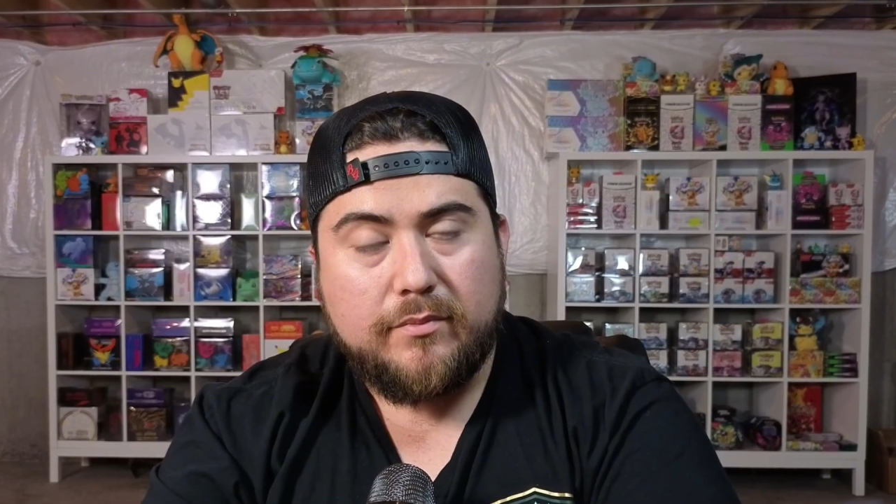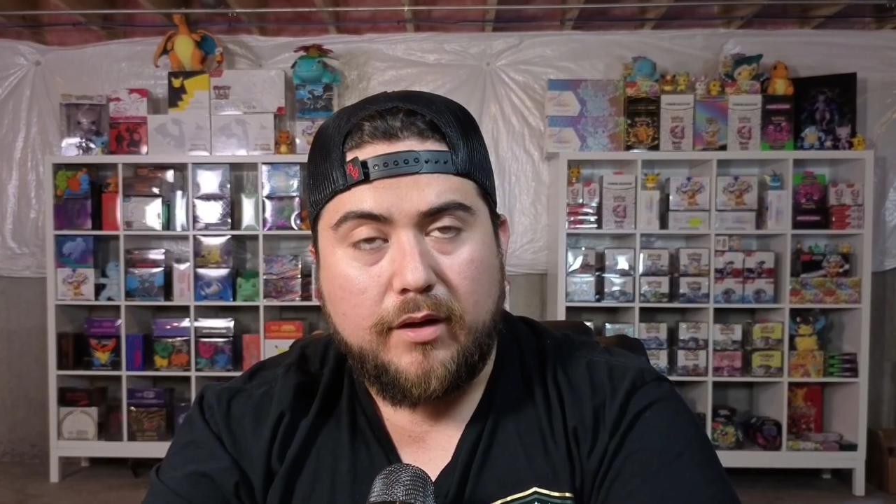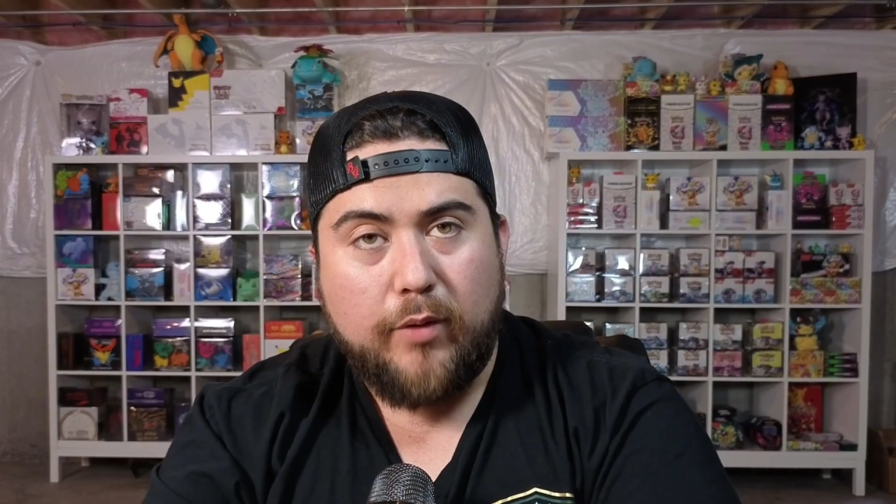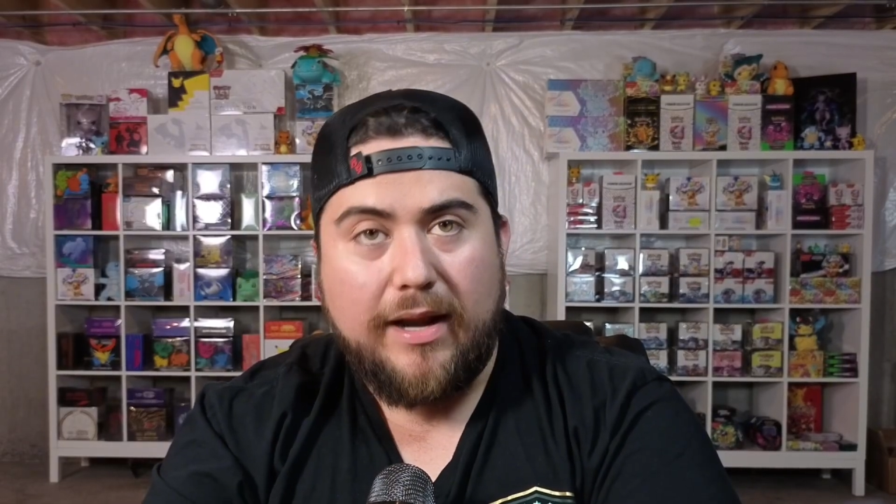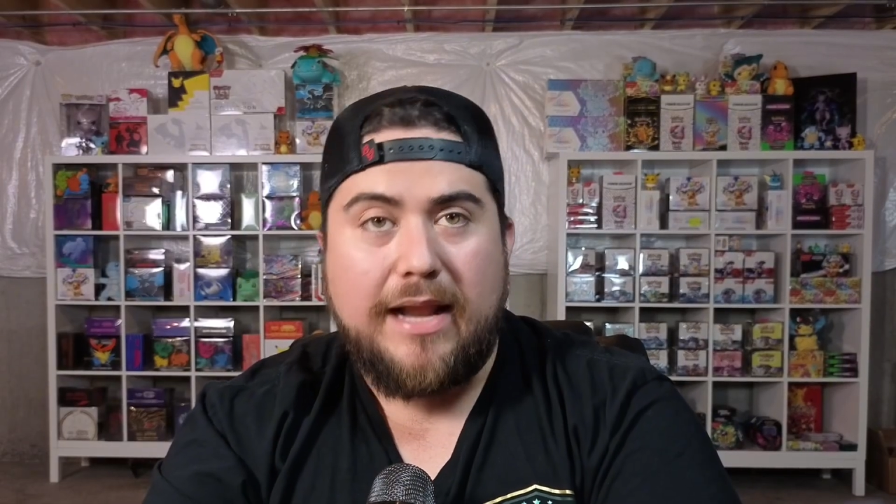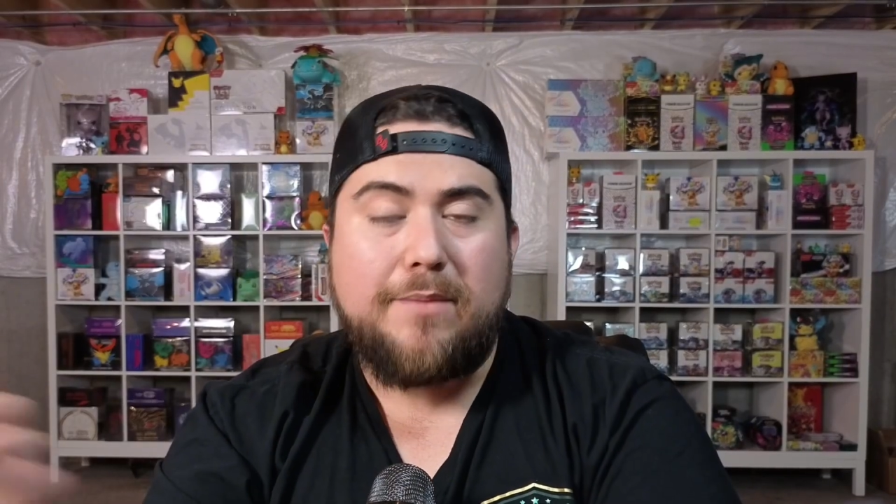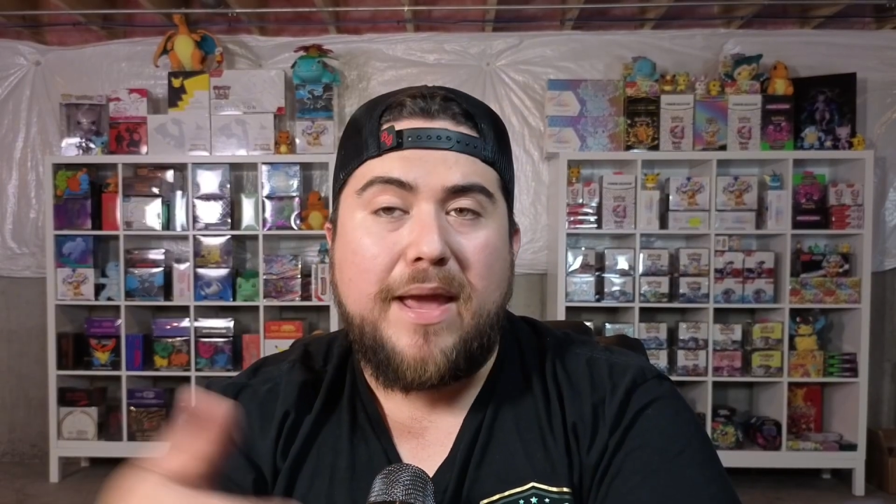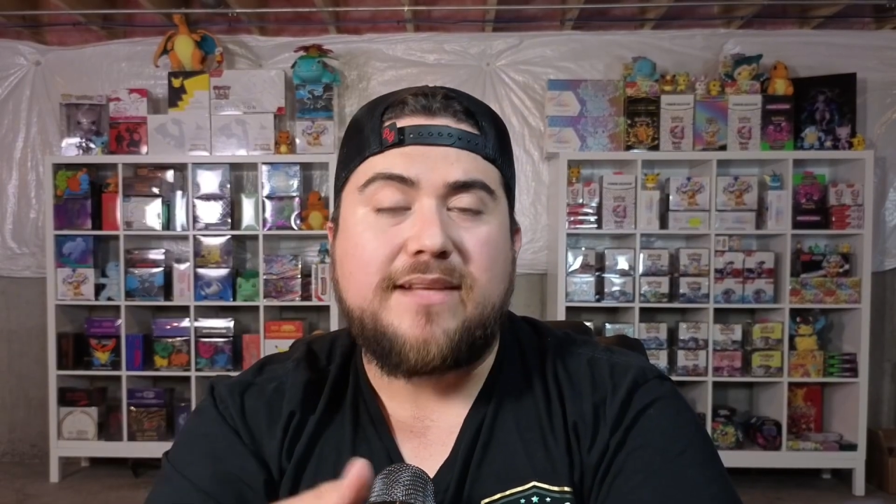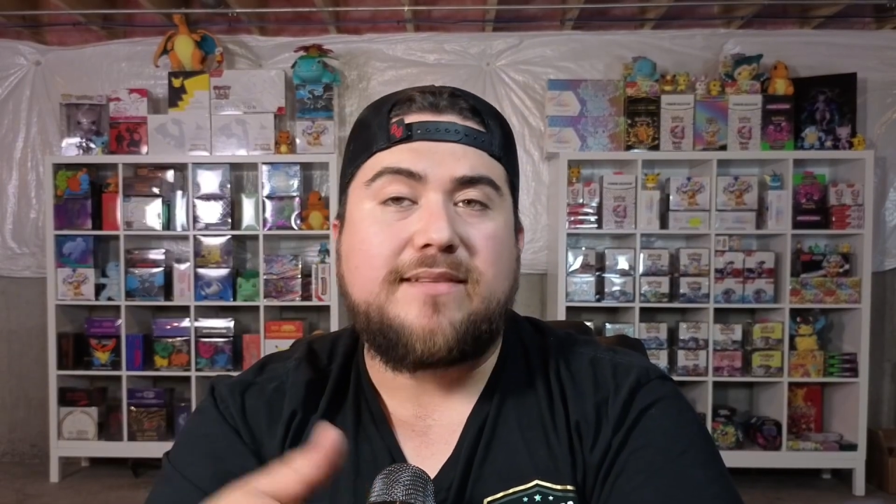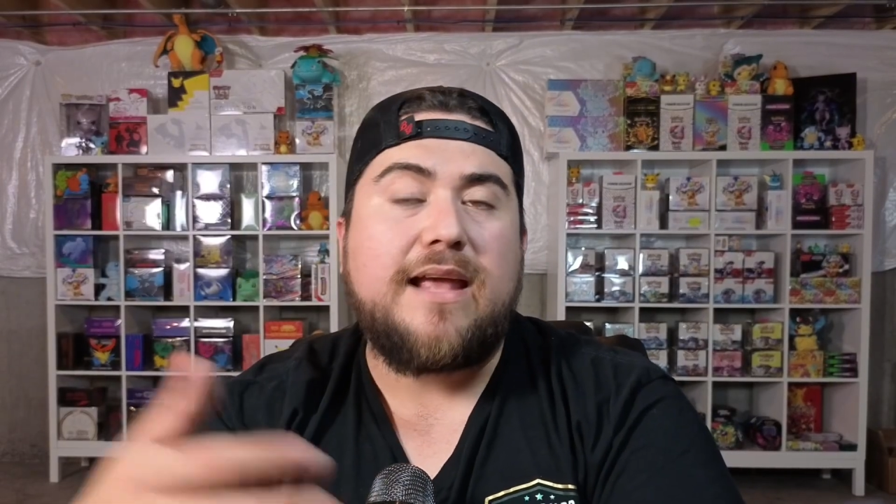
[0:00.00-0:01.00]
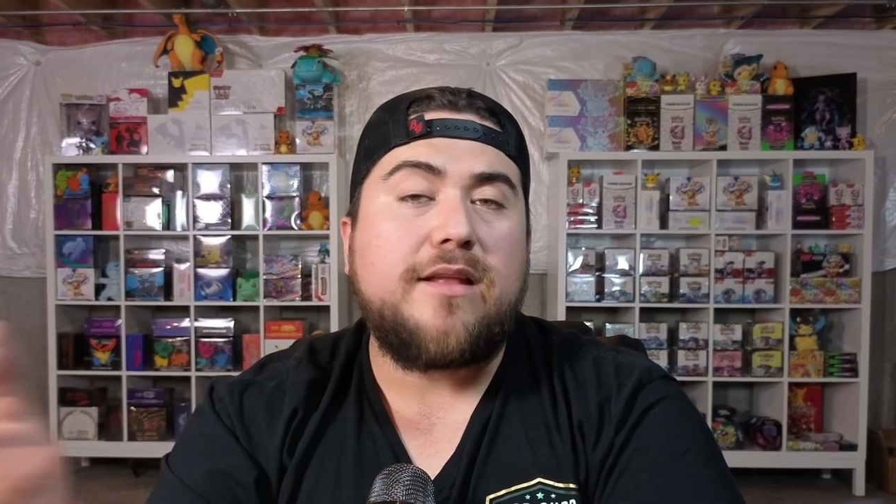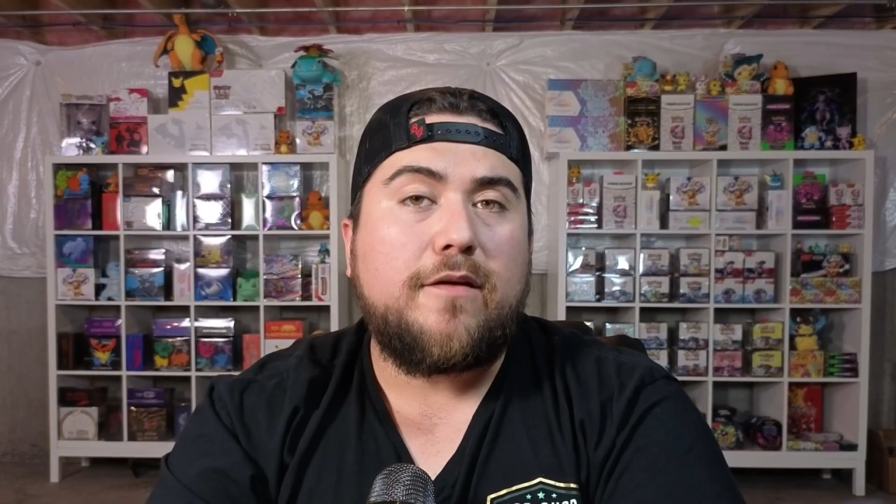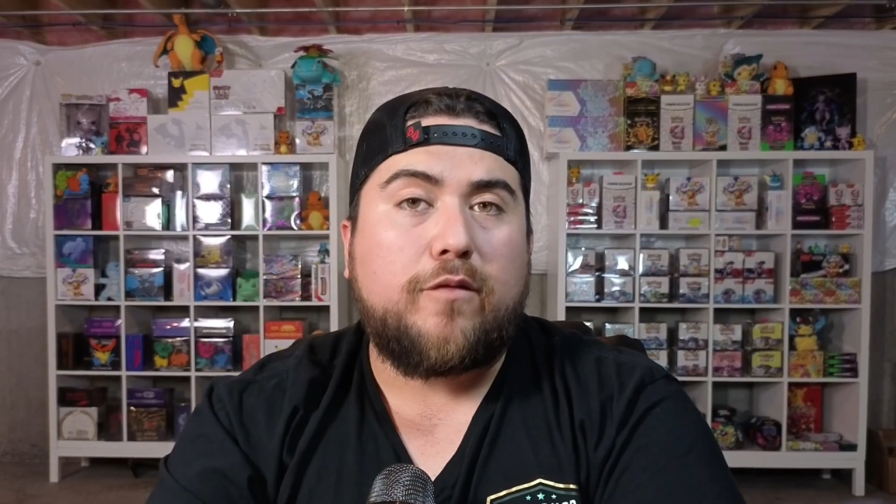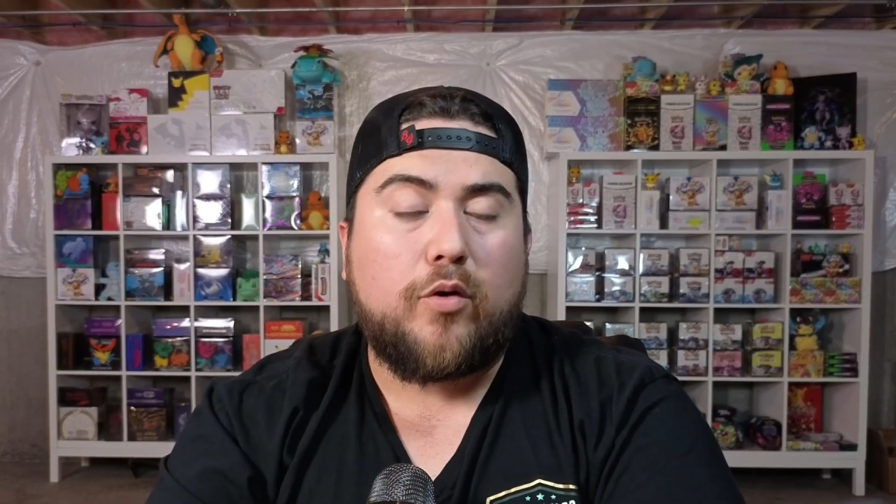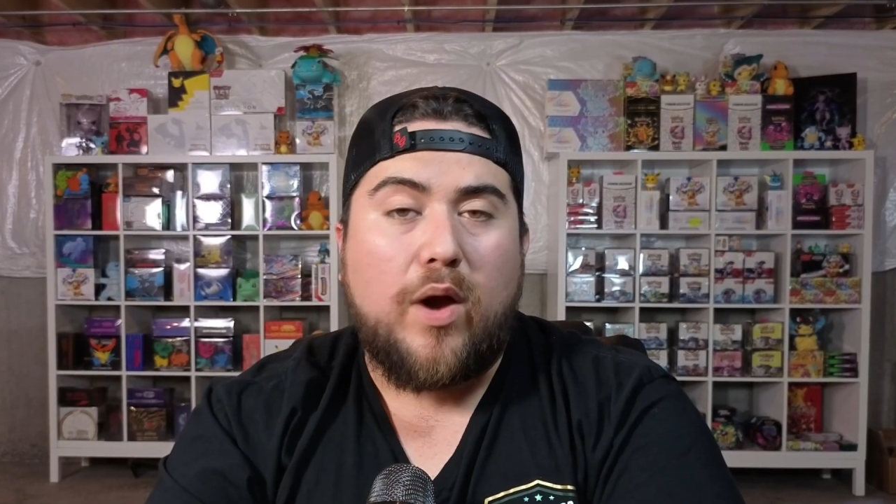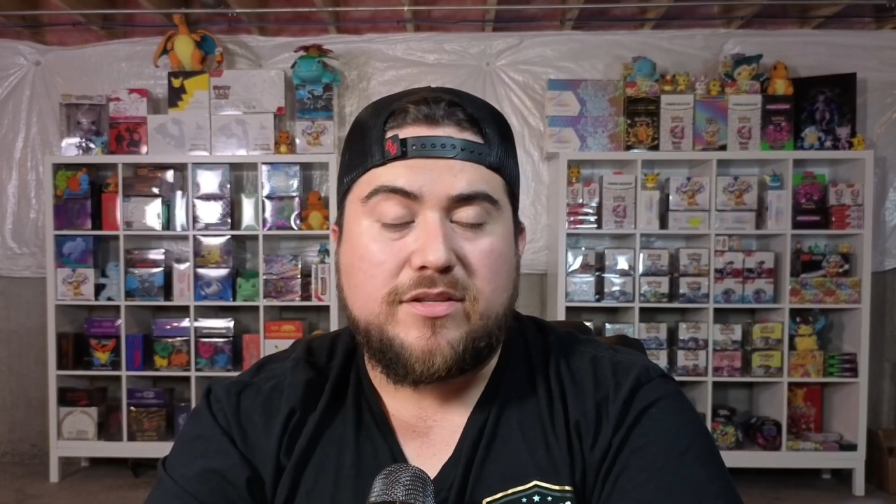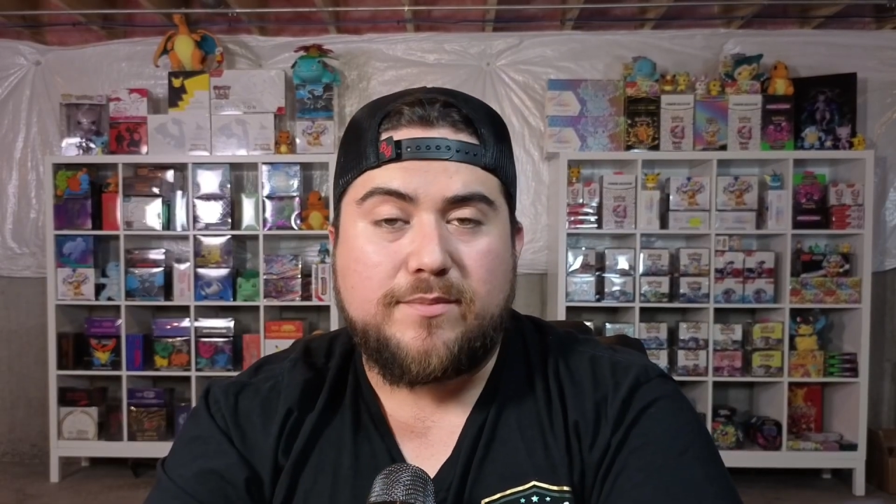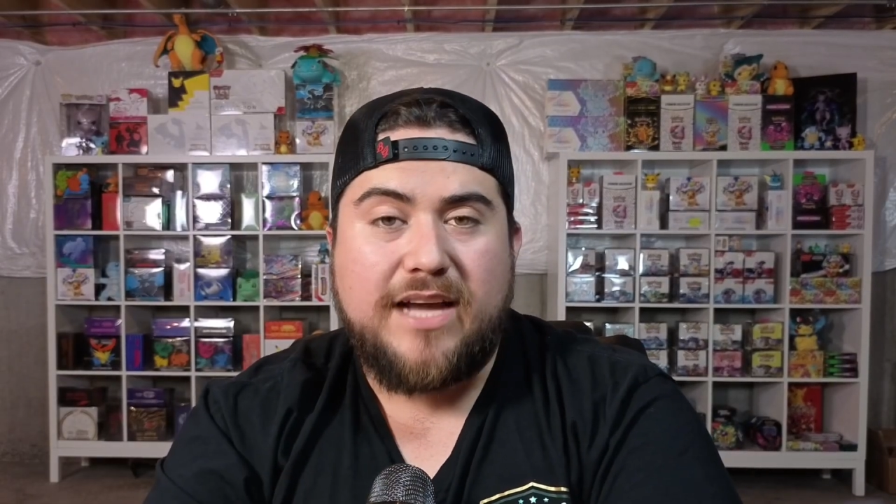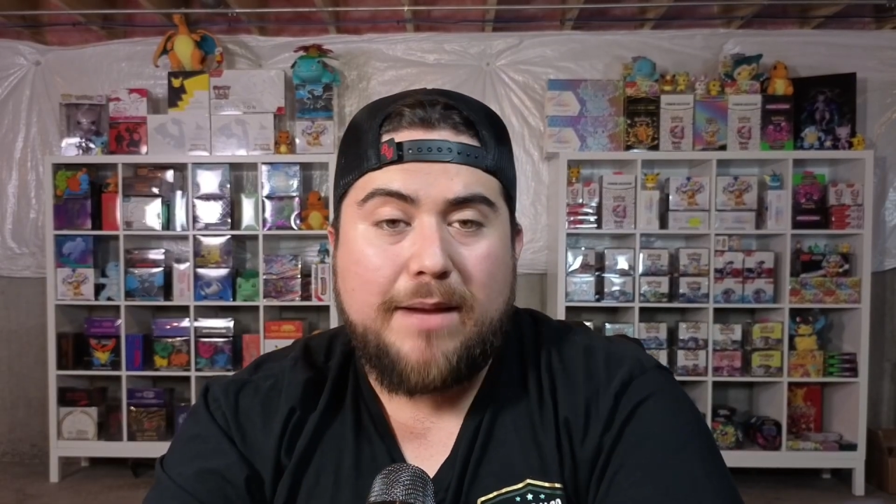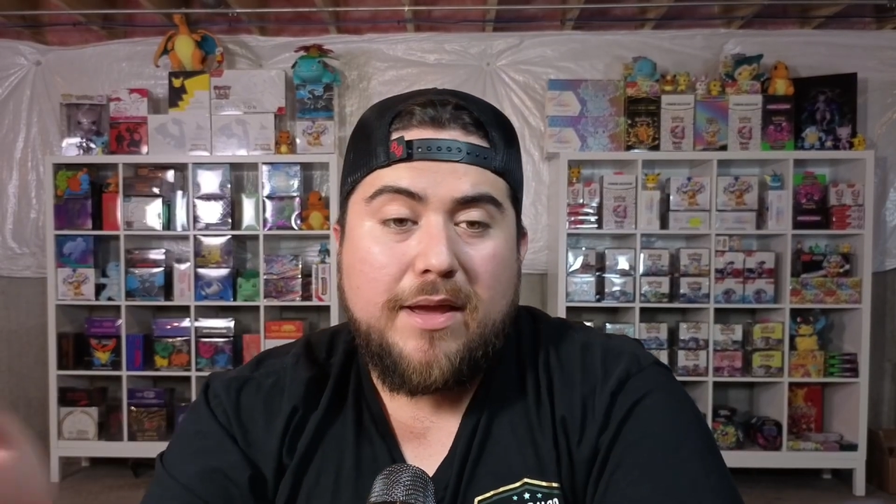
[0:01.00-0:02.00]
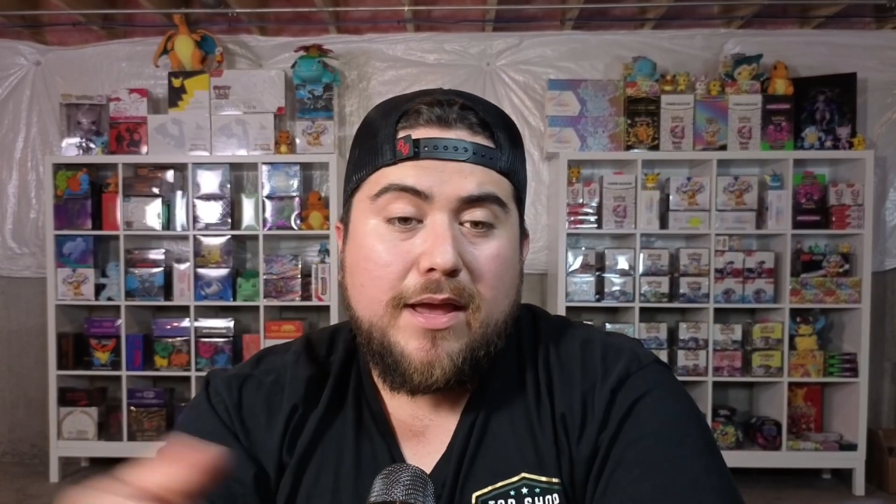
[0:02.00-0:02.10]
Right, and it may stay there for quite some time.